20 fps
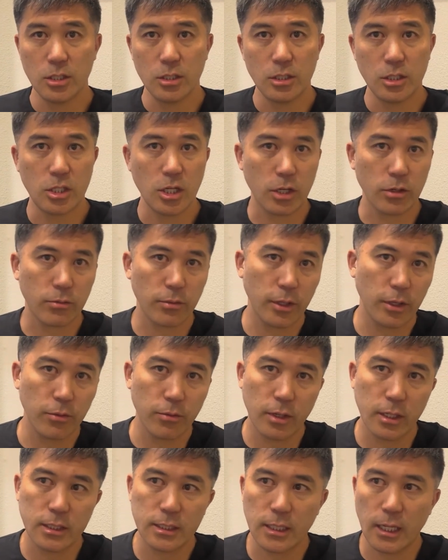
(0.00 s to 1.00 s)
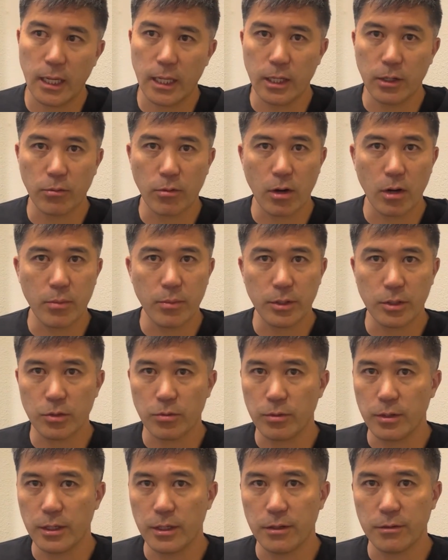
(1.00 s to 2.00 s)
generally runs anywhere
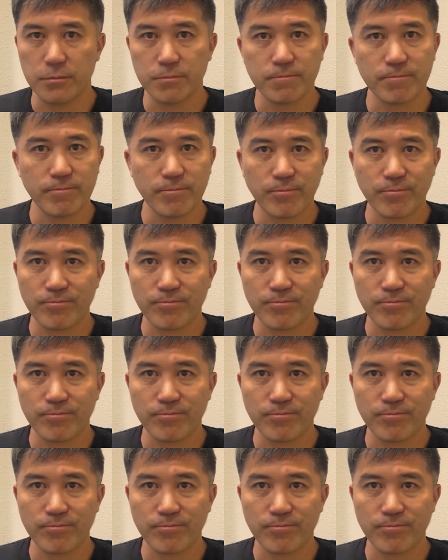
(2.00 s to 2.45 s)
between